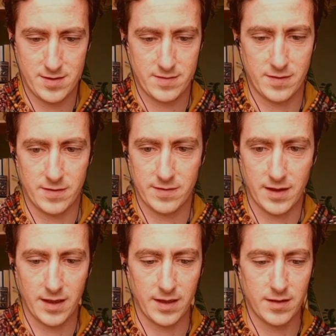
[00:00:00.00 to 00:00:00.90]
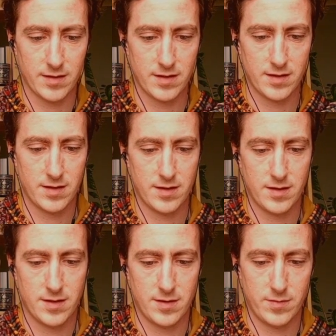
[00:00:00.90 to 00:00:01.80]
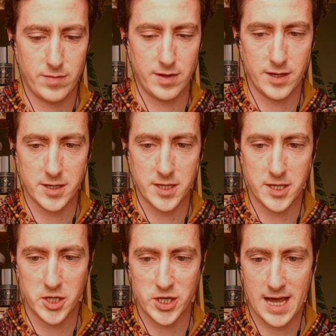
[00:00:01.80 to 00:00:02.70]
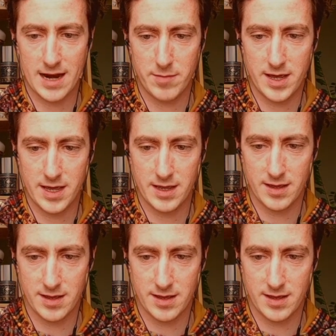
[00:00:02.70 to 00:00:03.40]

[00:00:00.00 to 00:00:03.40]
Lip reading: was gonna say Pinathy Chalamet.